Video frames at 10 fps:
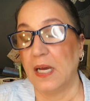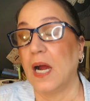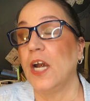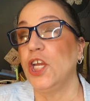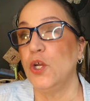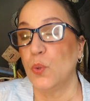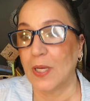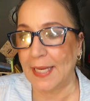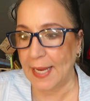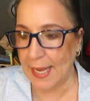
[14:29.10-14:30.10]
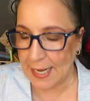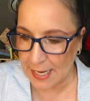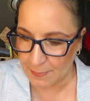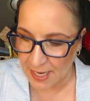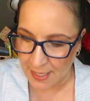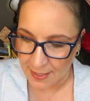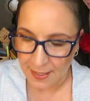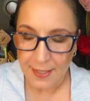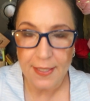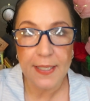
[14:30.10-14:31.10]
Are you kidding me?
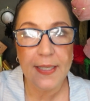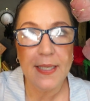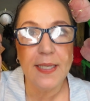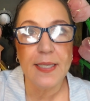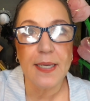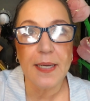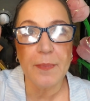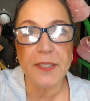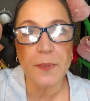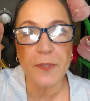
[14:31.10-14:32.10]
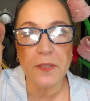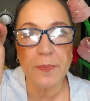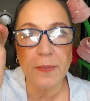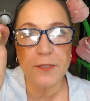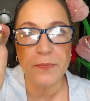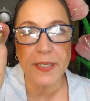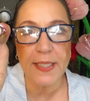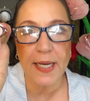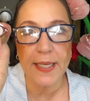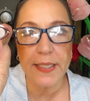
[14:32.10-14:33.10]
Am I supposed to be able to read
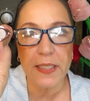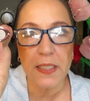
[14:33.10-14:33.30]
that?